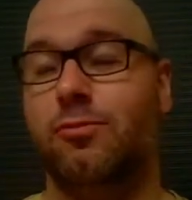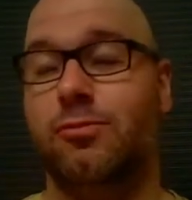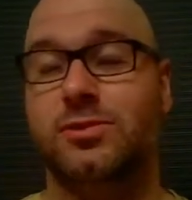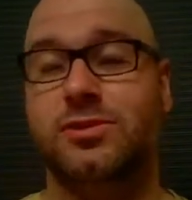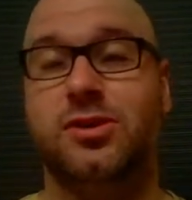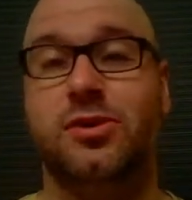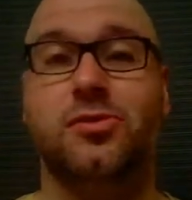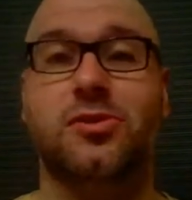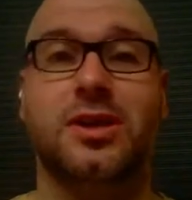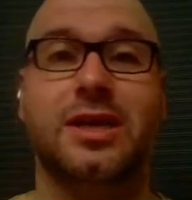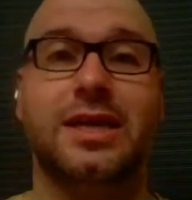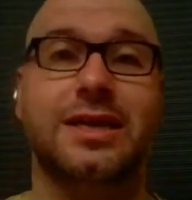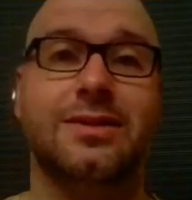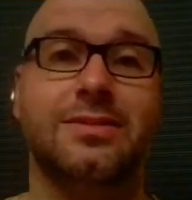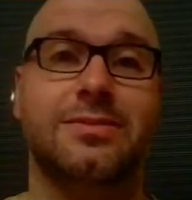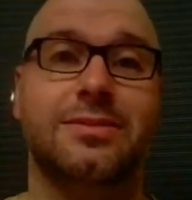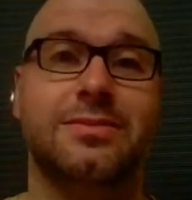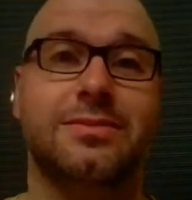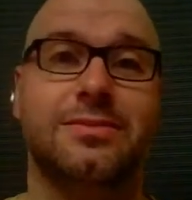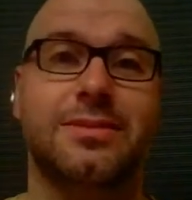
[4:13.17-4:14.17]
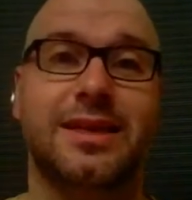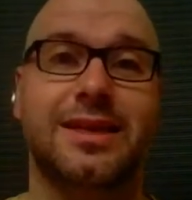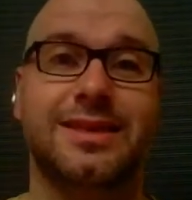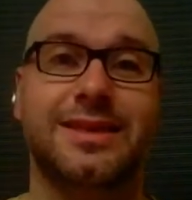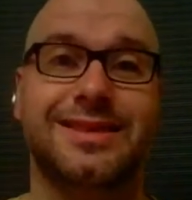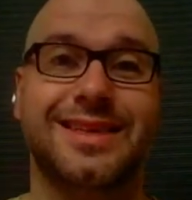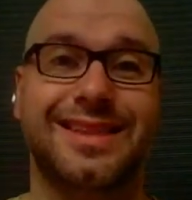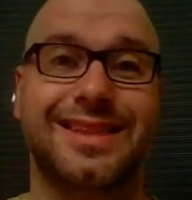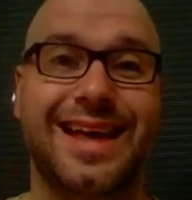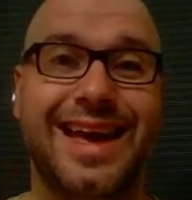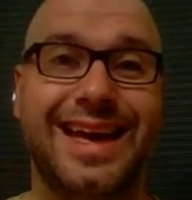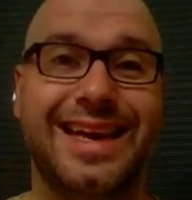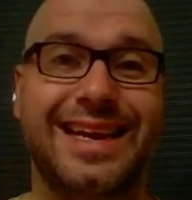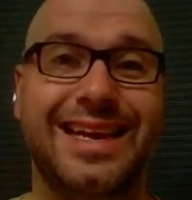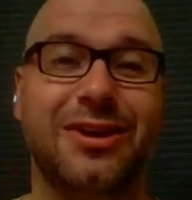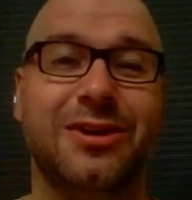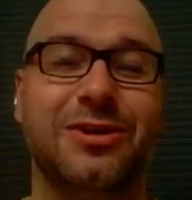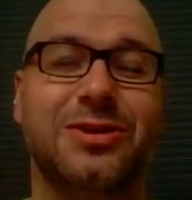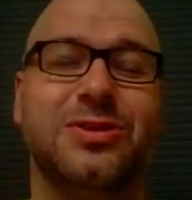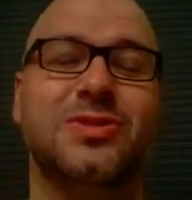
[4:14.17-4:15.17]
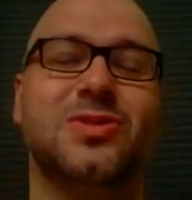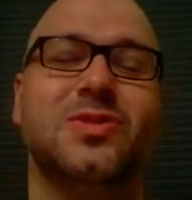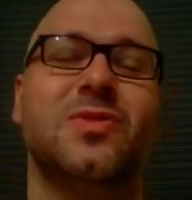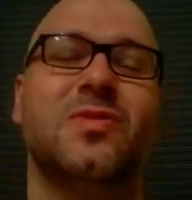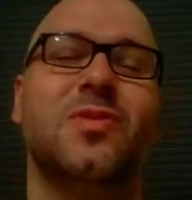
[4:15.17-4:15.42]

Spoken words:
We'll totally get into that here in just